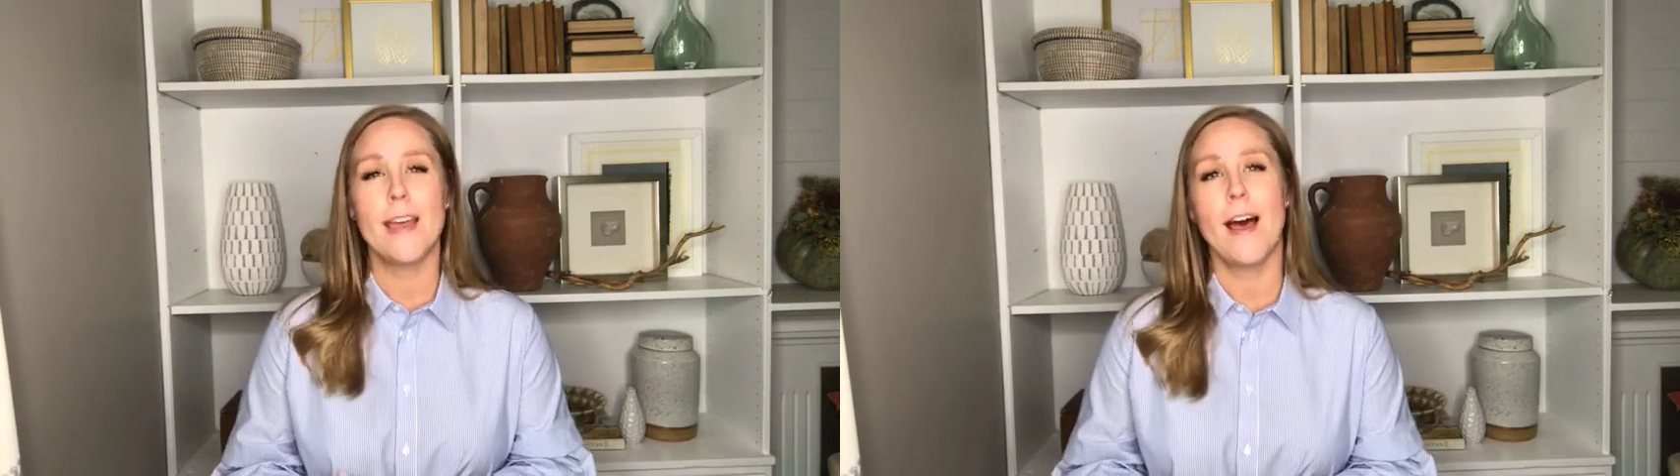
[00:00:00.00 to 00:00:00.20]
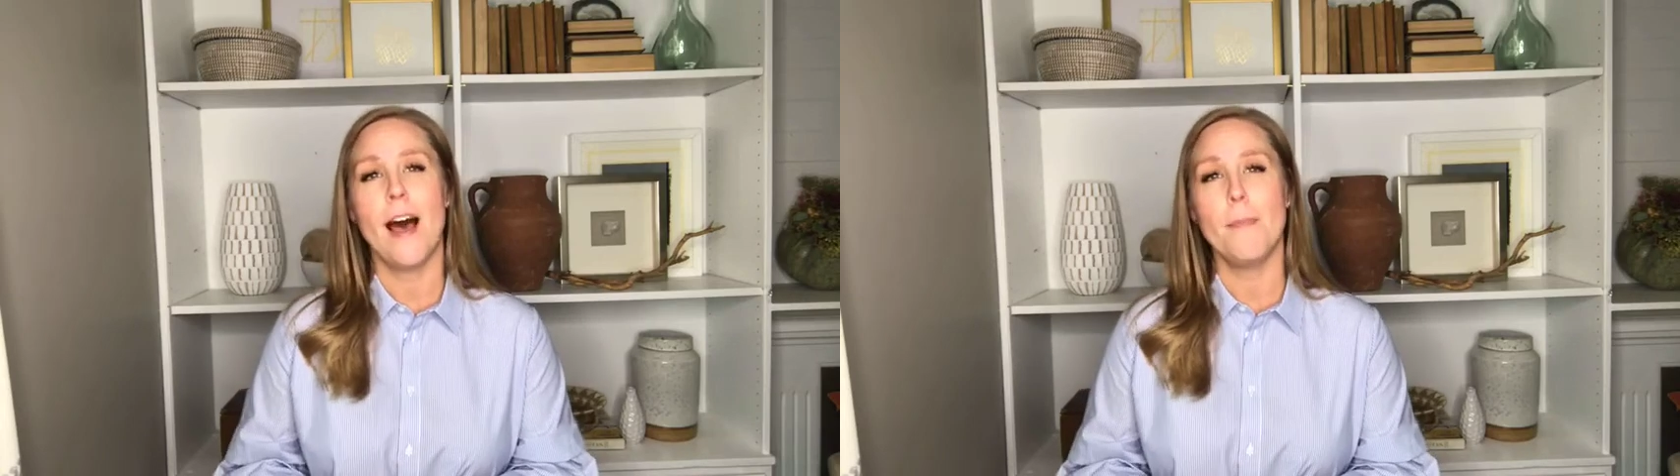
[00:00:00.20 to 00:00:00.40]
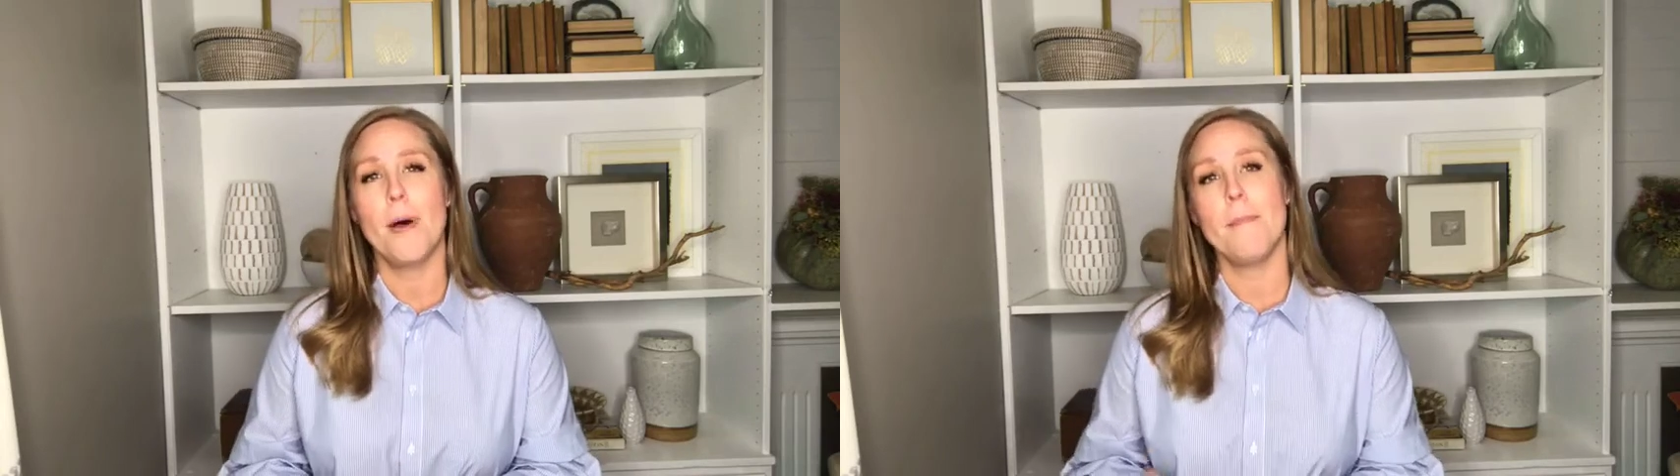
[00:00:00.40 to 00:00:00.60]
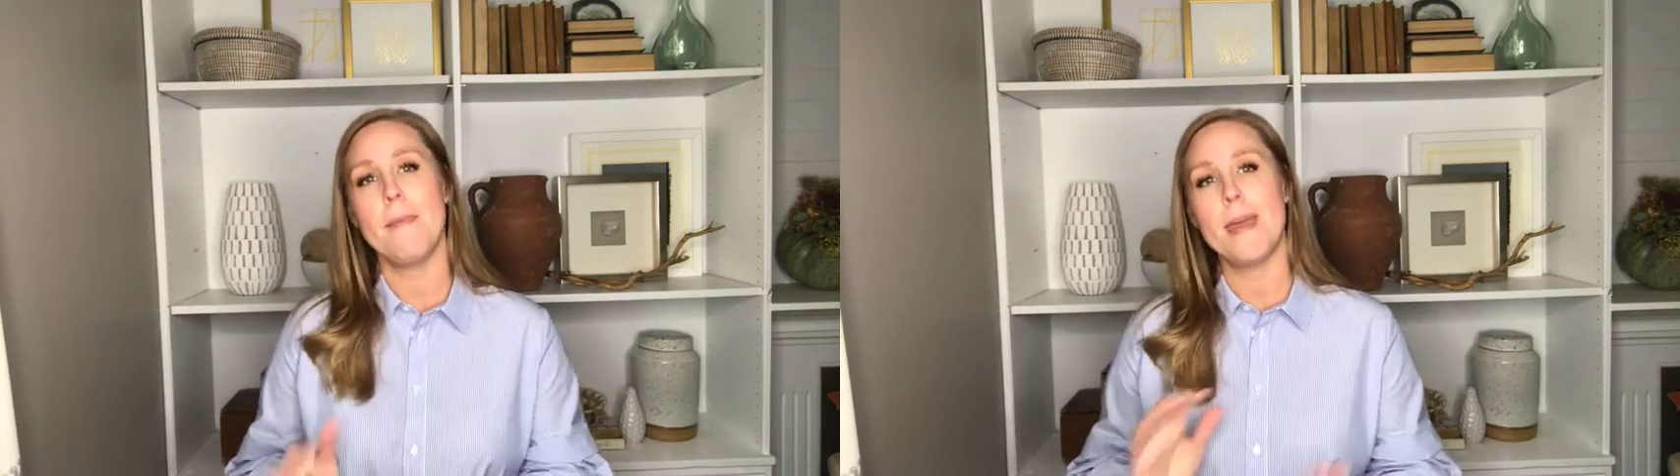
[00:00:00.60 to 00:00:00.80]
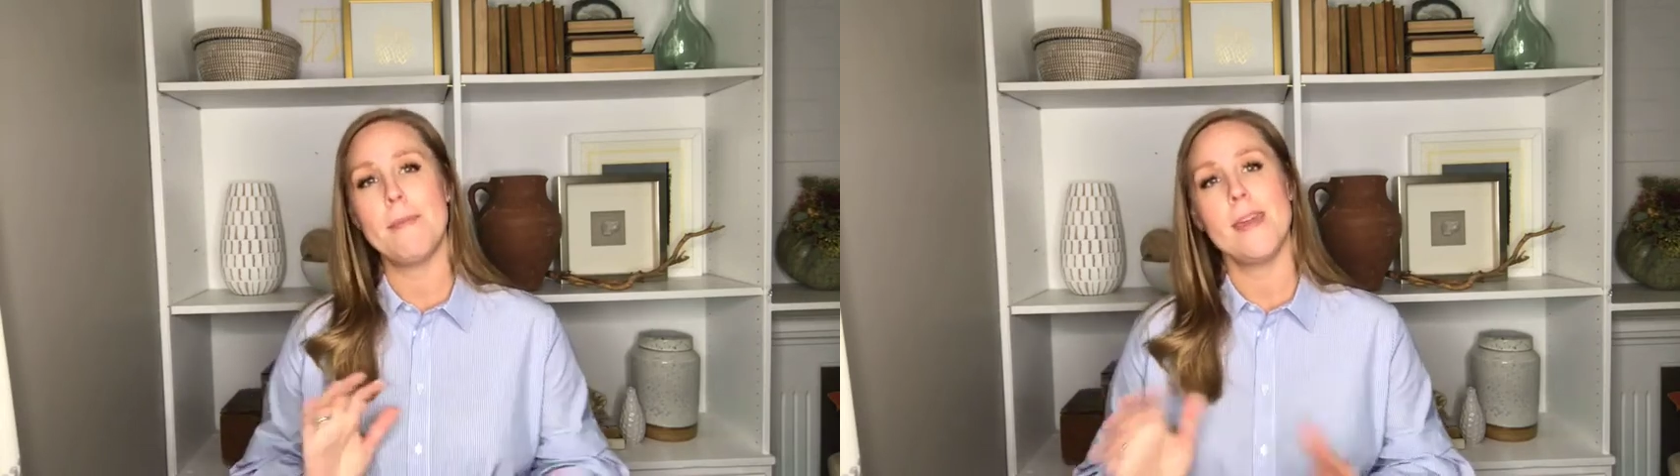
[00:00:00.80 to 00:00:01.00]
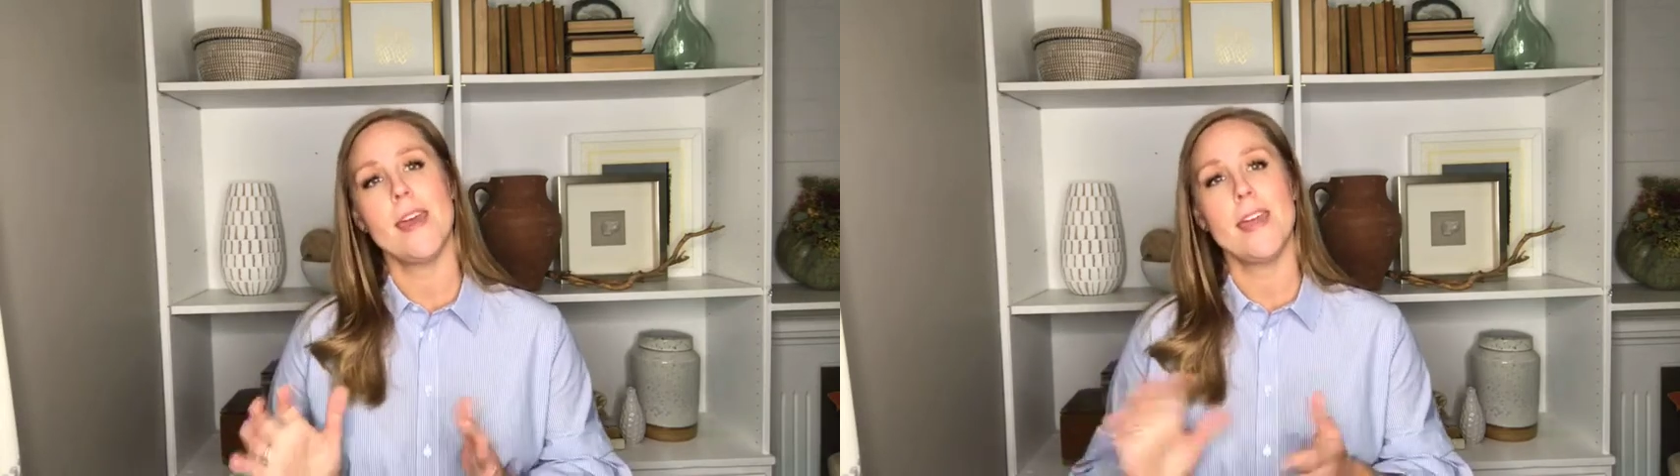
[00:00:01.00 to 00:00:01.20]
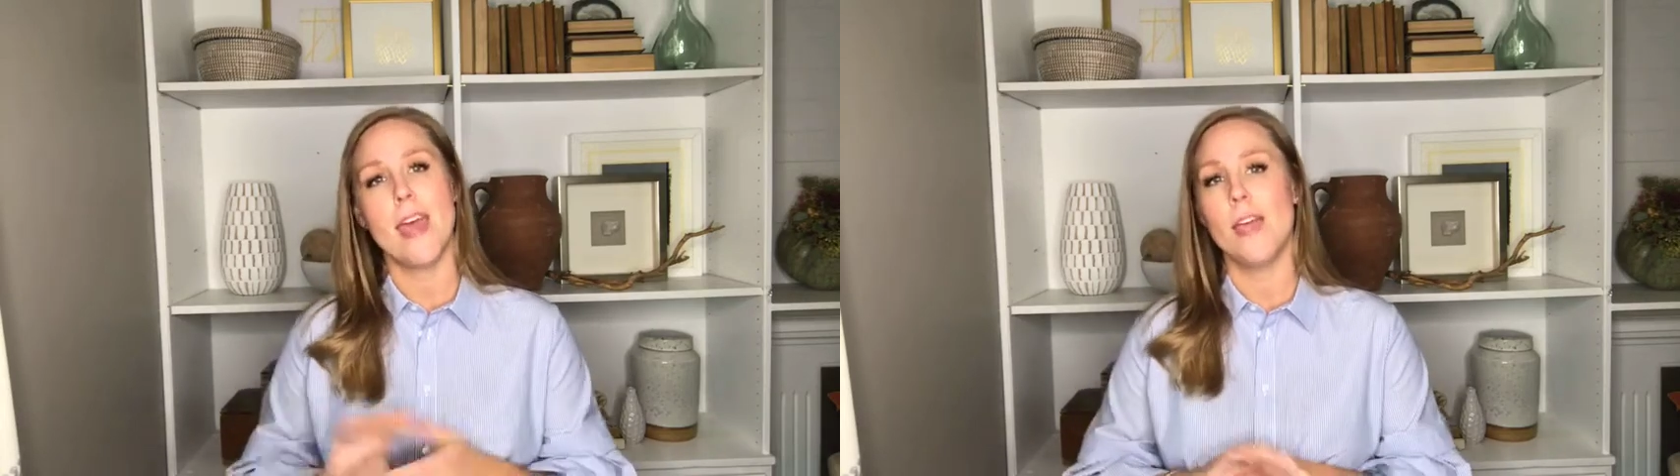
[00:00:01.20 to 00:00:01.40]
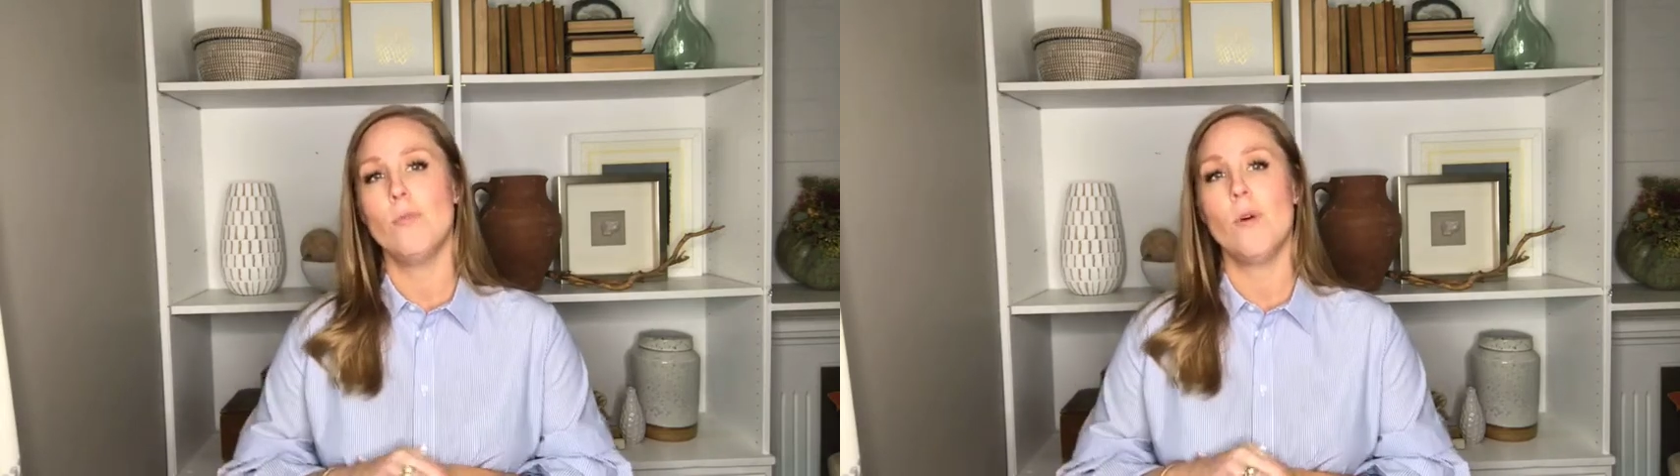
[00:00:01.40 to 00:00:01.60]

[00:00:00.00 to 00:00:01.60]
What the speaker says: hop on maybe again